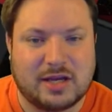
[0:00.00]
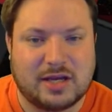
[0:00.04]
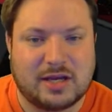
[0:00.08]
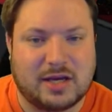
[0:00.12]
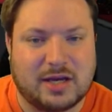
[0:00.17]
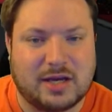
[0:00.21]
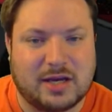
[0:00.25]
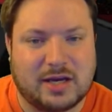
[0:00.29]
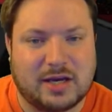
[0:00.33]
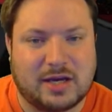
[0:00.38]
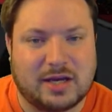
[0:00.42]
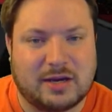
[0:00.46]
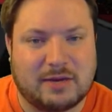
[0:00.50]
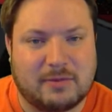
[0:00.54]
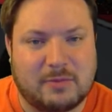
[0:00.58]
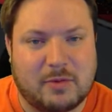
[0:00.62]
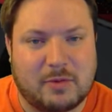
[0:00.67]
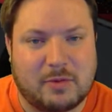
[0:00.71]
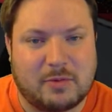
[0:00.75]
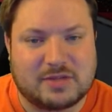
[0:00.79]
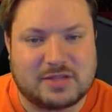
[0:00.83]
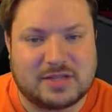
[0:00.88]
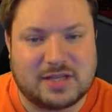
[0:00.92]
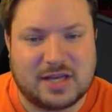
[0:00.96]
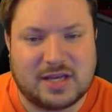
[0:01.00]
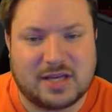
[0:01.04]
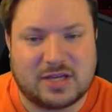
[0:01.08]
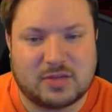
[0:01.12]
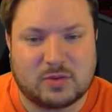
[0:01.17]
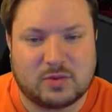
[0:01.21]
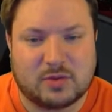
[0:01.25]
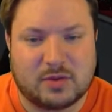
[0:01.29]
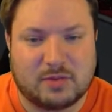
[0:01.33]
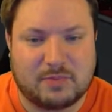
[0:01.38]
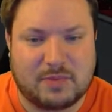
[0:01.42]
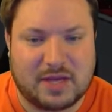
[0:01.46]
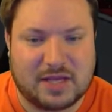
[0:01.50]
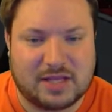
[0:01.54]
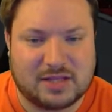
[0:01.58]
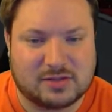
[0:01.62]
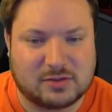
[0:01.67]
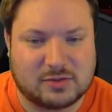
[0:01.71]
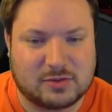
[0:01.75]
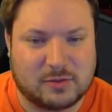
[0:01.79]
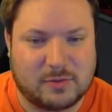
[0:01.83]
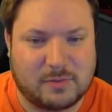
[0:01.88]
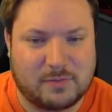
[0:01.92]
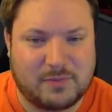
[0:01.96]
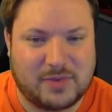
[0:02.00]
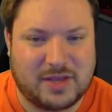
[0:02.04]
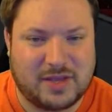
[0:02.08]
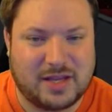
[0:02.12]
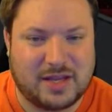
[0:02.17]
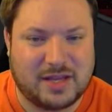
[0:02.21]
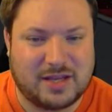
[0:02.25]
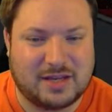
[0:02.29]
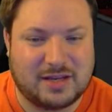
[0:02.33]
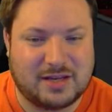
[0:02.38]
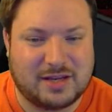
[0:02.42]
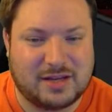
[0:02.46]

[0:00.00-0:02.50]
uh, Moment's Edge, or the Pencil, and